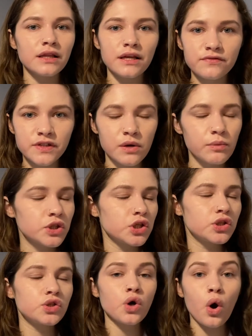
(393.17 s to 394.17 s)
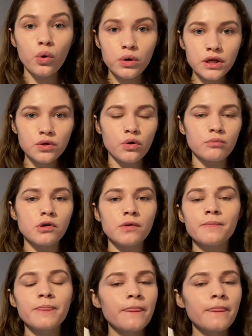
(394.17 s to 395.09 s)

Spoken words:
lived in, which is totally normal.